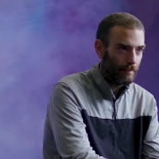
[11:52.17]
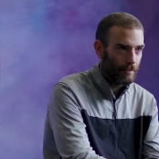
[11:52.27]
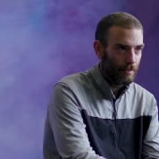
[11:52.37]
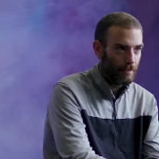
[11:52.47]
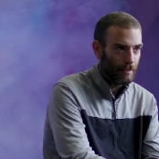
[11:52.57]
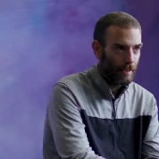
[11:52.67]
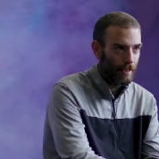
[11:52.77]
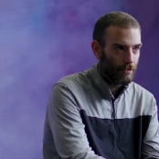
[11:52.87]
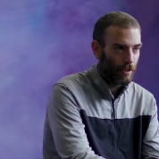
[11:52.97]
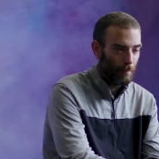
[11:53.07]
uh,
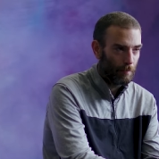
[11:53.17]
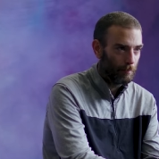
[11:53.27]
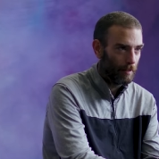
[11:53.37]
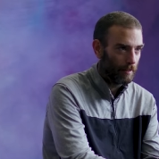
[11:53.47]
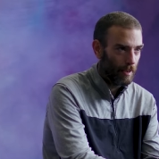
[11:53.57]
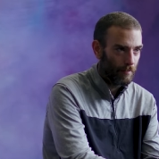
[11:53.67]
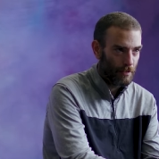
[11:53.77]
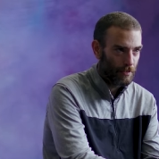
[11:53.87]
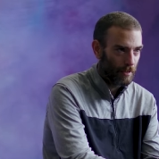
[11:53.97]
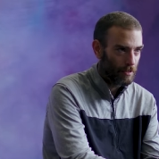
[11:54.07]
the chopping block every
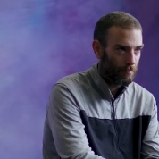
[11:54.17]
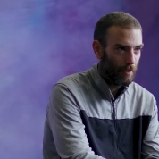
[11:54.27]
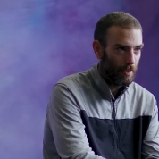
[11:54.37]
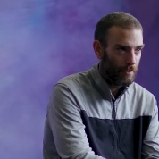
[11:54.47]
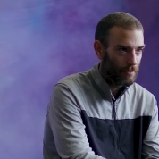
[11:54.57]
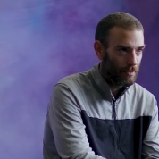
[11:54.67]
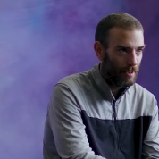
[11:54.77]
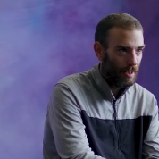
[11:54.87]
six months.